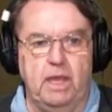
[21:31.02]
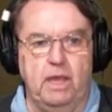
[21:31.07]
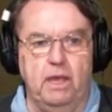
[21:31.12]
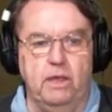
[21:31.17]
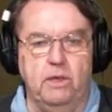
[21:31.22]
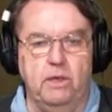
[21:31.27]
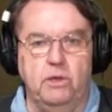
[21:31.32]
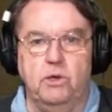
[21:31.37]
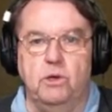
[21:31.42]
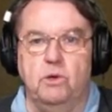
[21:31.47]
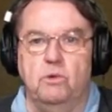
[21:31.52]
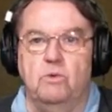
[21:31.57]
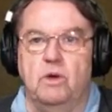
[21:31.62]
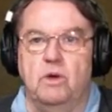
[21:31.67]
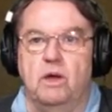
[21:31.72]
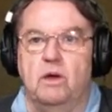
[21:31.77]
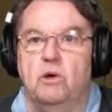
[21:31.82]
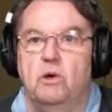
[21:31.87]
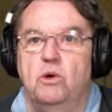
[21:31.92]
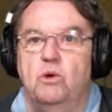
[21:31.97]
you
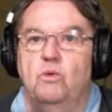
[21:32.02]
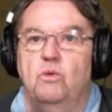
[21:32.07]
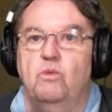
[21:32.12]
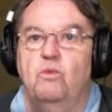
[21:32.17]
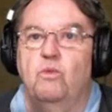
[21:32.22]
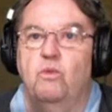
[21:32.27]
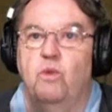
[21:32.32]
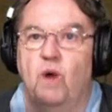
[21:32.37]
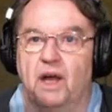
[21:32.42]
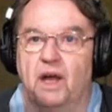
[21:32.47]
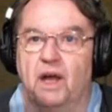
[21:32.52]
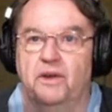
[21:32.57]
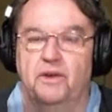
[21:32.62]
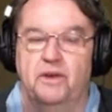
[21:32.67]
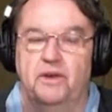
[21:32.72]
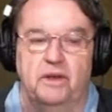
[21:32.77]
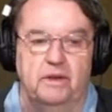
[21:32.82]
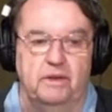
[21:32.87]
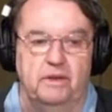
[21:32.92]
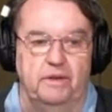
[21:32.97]
who
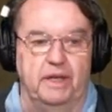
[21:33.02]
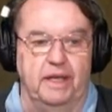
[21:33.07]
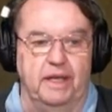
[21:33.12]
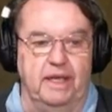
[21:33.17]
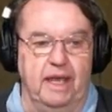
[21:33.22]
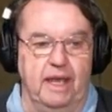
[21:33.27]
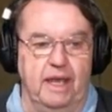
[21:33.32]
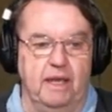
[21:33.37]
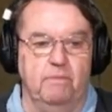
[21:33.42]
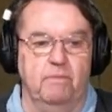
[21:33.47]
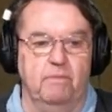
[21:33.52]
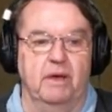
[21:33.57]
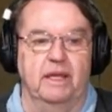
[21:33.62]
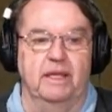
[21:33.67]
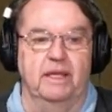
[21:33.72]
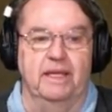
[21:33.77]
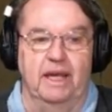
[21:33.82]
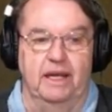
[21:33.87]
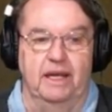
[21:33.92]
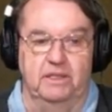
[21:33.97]
won the game
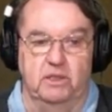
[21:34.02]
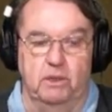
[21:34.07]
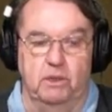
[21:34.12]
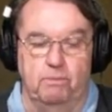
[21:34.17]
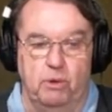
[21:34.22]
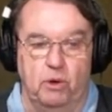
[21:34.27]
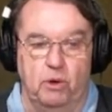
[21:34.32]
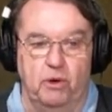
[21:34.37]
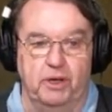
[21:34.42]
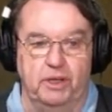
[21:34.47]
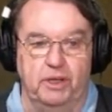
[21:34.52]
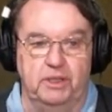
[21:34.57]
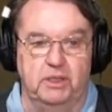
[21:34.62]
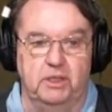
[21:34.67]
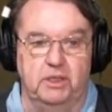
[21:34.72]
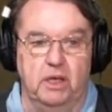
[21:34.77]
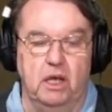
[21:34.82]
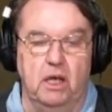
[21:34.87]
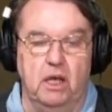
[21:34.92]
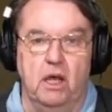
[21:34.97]
and got the points
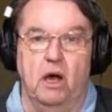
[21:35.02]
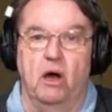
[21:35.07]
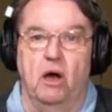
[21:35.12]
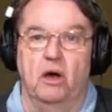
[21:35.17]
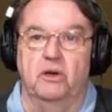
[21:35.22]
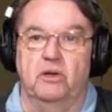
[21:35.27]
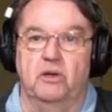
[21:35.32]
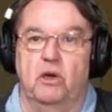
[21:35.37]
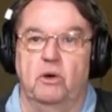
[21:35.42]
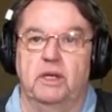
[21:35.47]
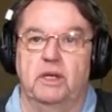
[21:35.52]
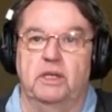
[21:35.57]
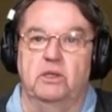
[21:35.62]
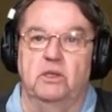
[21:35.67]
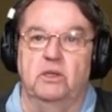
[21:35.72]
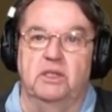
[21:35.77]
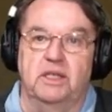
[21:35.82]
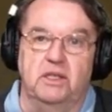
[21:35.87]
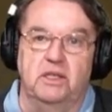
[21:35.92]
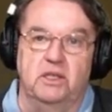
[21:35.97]
are going to
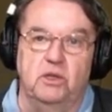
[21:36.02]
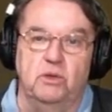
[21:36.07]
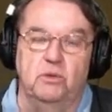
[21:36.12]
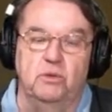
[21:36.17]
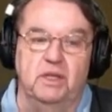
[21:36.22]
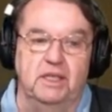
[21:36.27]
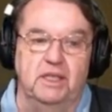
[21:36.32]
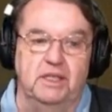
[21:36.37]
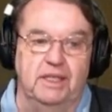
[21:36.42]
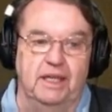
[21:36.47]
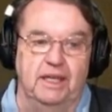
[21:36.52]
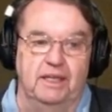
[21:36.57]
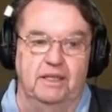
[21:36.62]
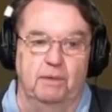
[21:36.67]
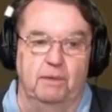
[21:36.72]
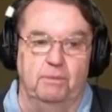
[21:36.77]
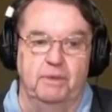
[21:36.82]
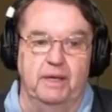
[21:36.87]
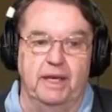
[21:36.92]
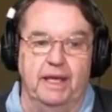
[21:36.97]
do the
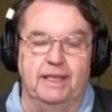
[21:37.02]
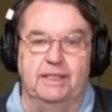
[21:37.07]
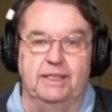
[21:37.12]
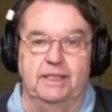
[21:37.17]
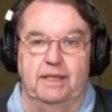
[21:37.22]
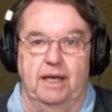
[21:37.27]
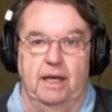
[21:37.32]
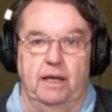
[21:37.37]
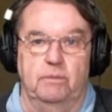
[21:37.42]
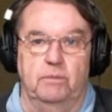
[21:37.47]
setup next time.